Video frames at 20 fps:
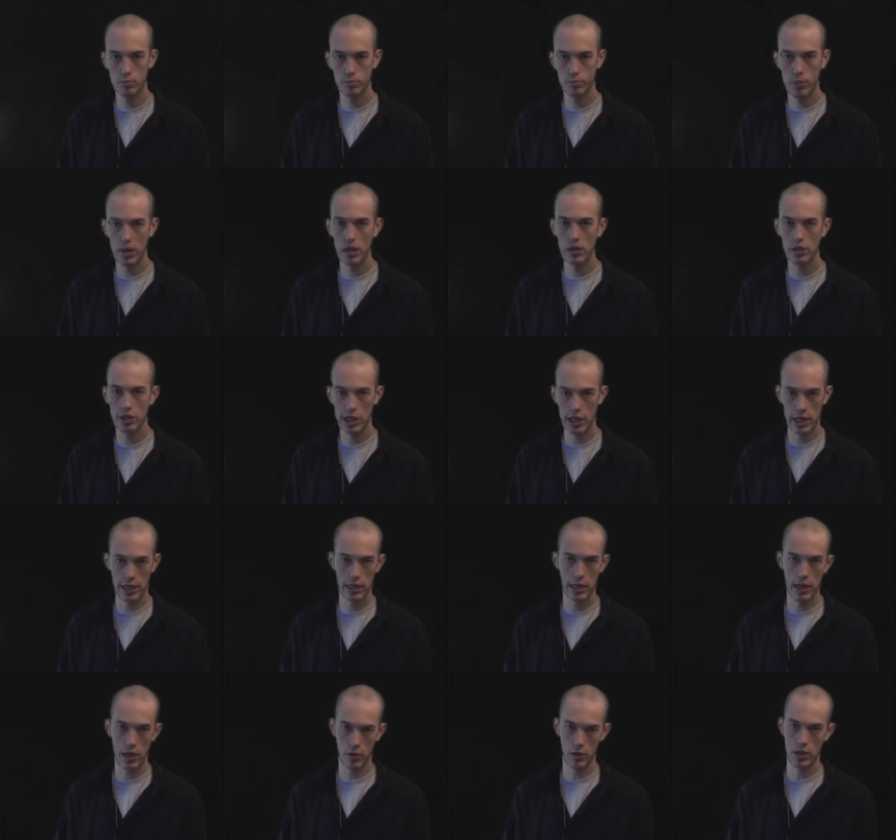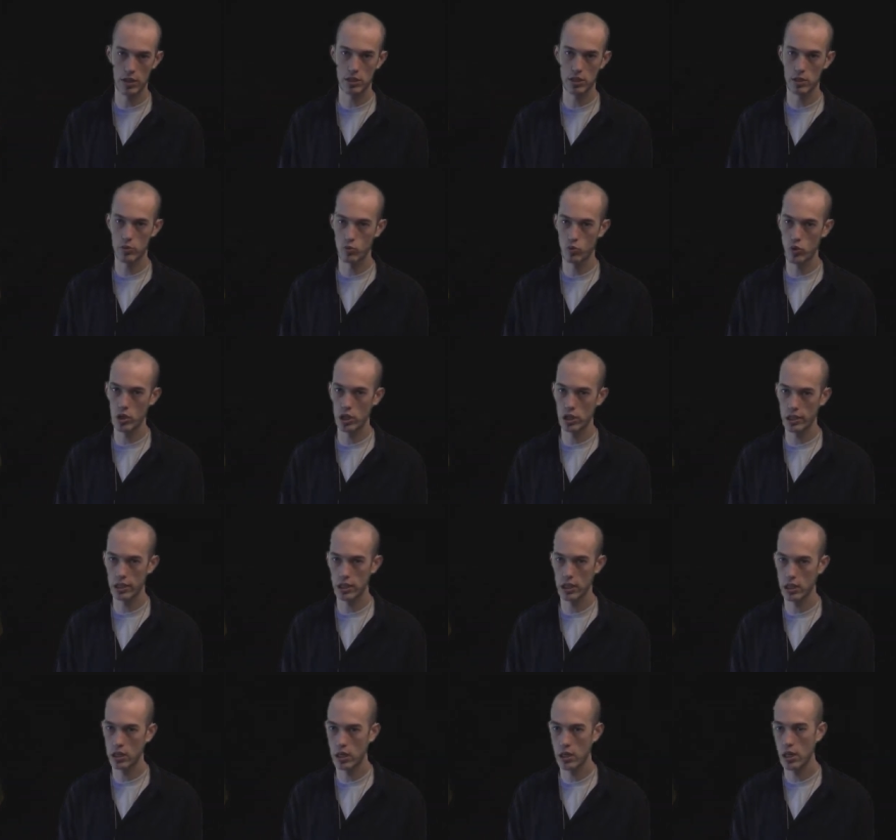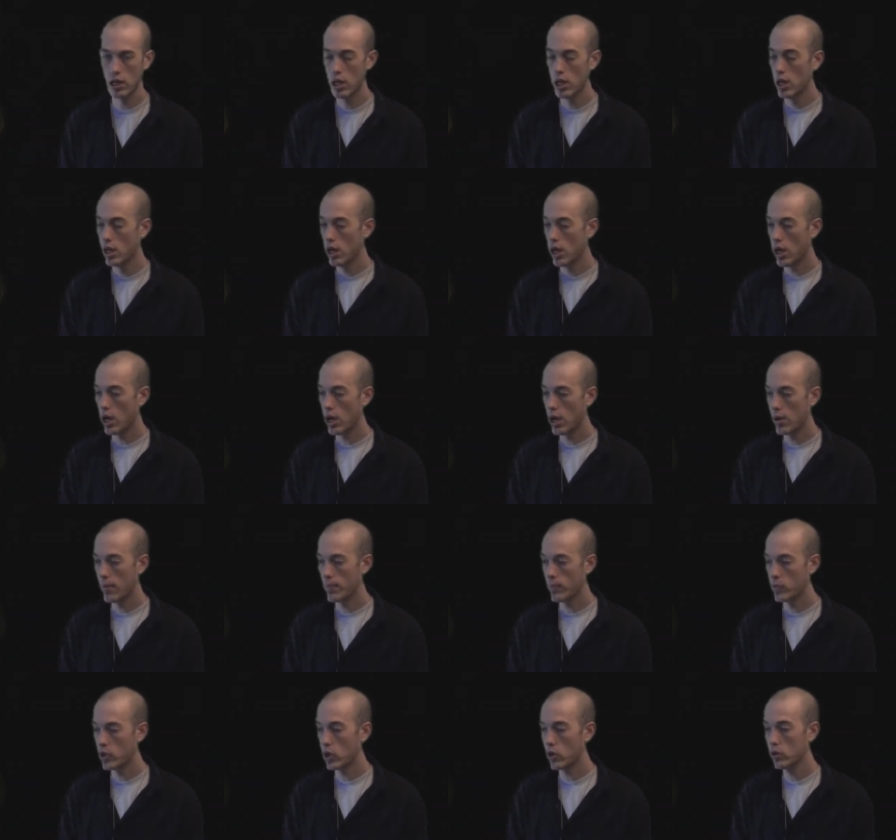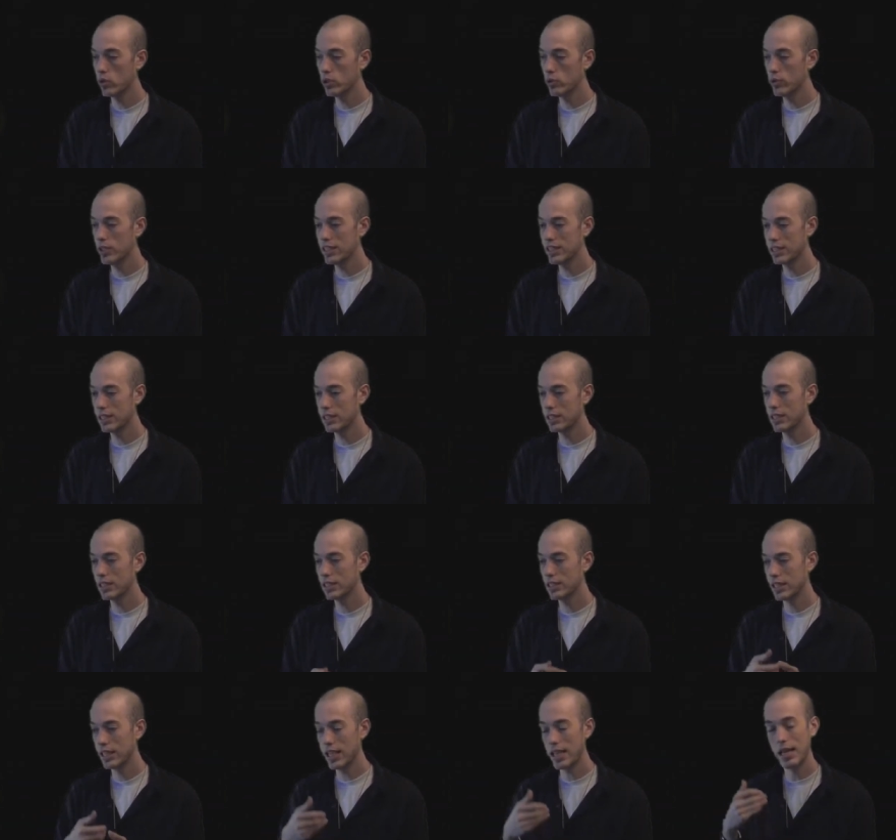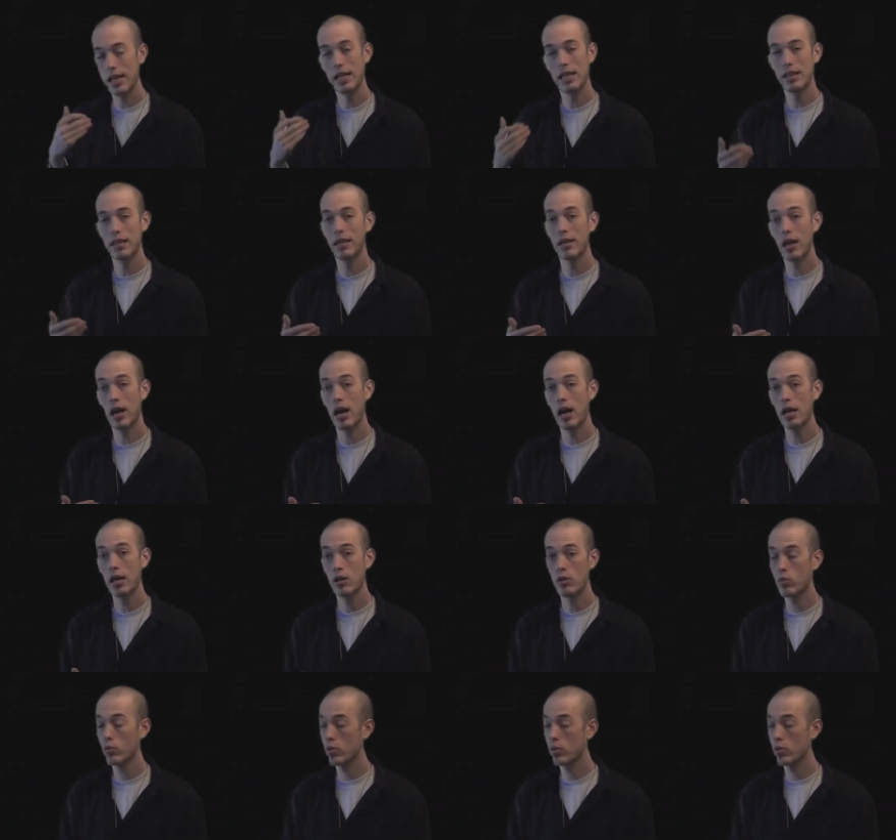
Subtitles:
better check it out, it's really good. The only reason it doesn't get anything higher,